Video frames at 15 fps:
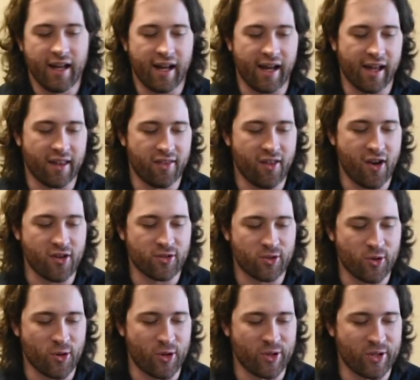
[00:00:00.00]
long
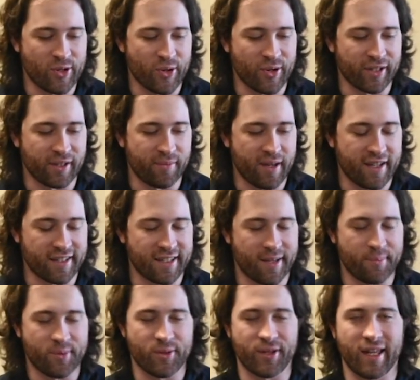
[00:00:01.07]
story short, to make it
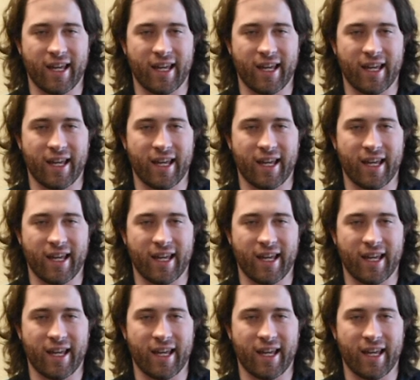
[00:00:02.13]
simple,